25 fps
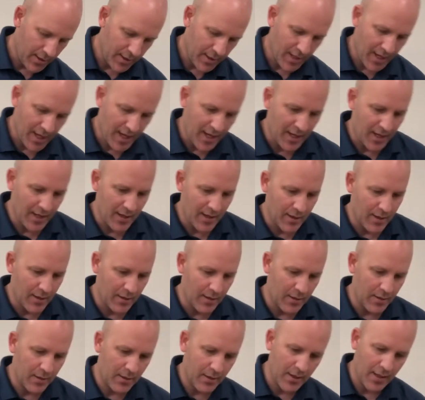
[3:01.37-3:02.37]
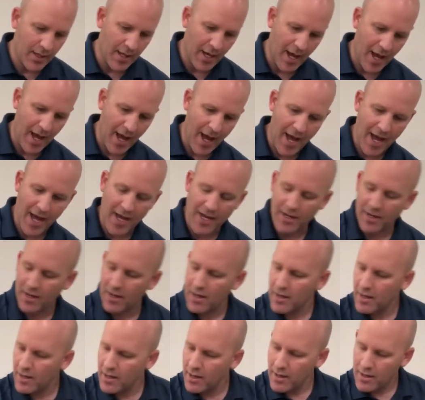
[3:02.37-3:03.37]
kind of guide
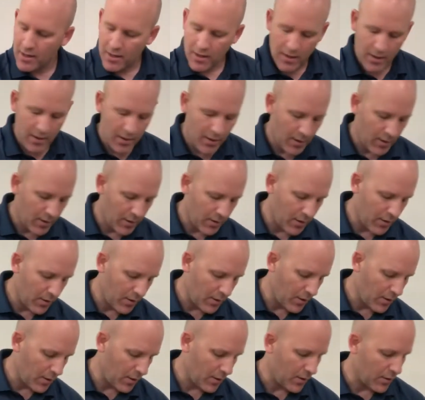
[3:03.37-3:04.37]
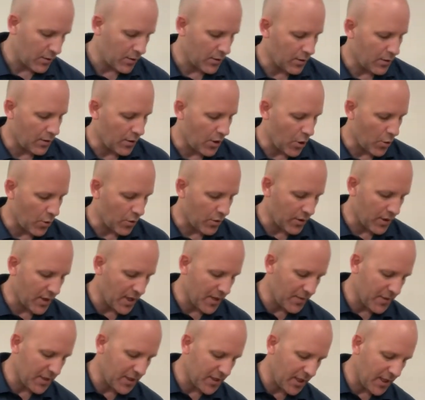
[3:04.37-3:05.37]
the lower limb
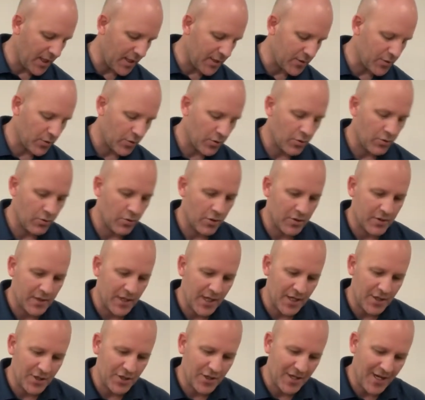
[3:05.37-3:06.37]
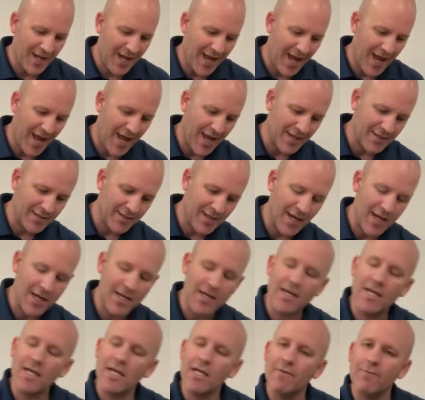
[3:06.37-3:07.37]
into internal rotation as I
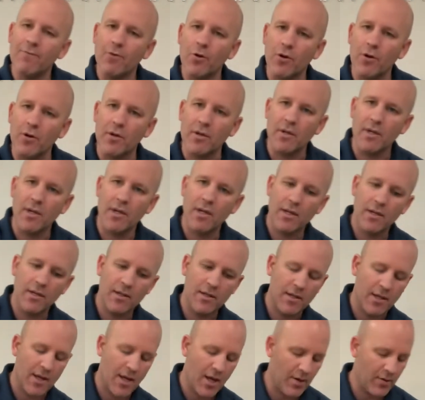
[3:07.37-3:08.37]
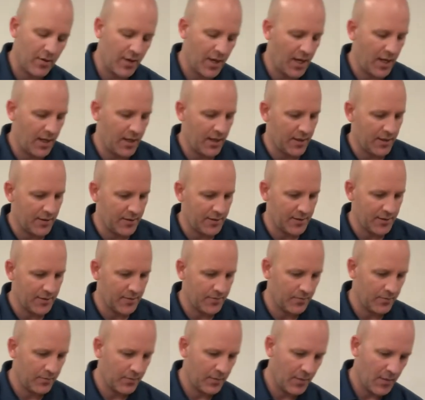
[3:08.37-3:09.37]
evert the calcaneus.
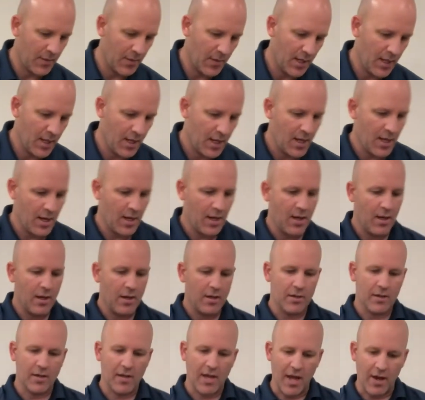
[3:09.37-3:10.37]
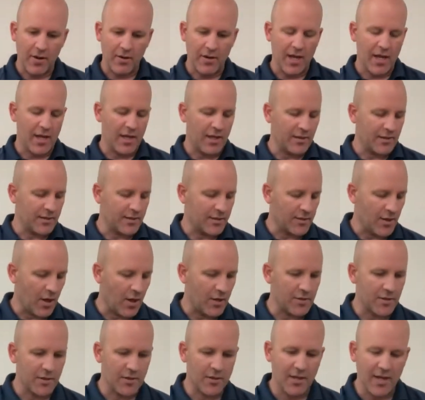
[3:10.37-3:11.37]
The calcaneus is
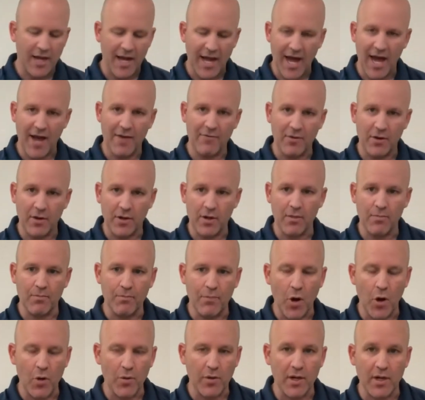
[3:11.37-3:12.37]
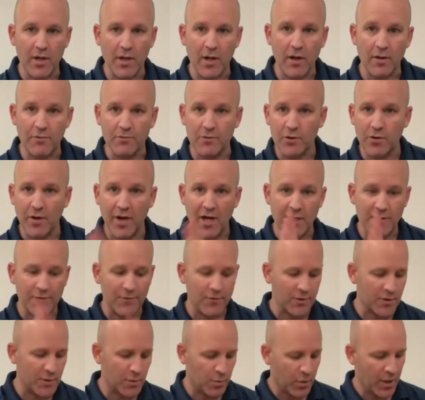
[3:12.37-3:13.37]
also going to have a component of
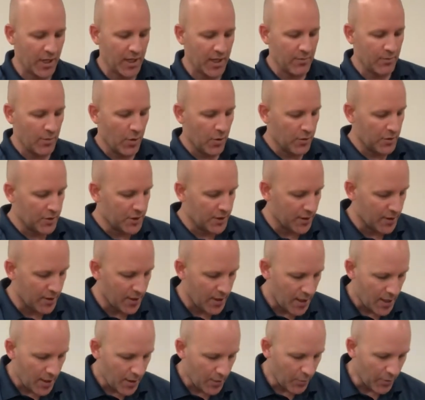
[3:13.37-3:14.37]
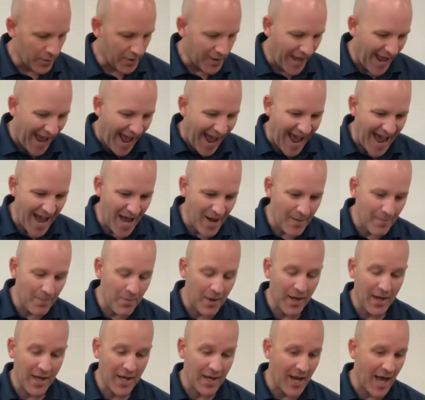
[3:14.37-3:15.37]
transverse plane motion with ab
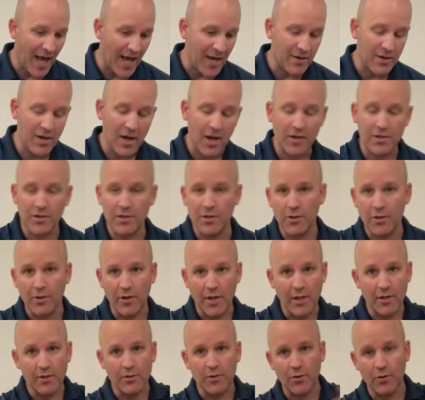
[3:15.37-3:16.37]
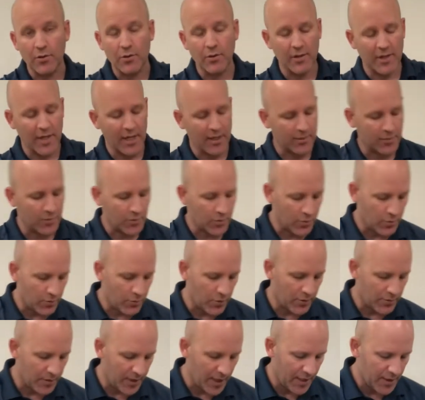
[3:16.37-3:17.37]
and adduction, or internal and external
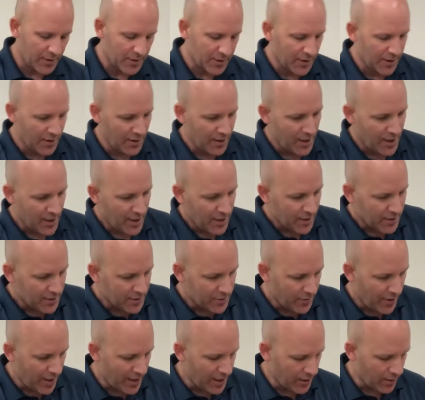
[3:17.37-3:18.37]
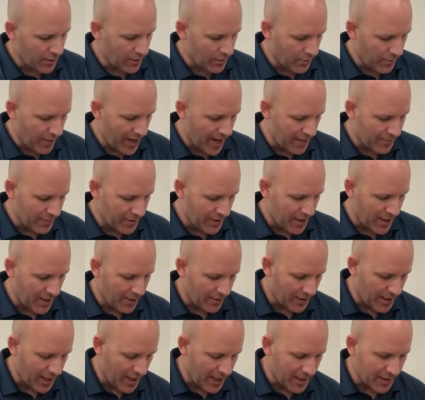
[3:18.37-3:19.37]
rotation. So I can grab the
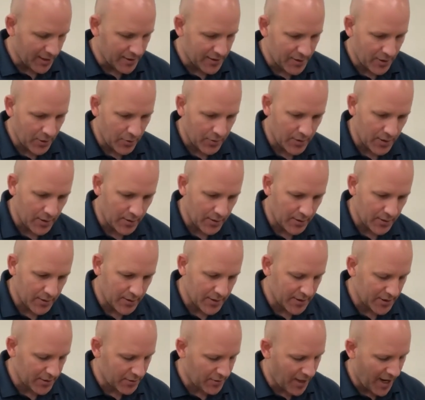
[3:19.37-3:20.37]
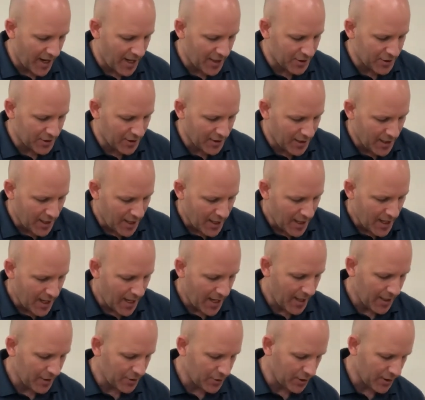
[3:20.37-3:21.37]
calcaneus here with a little distraction
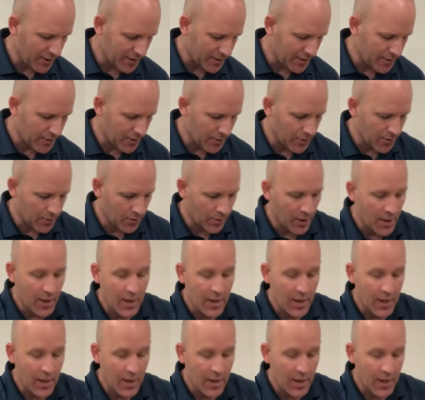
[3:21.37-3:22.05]
and just do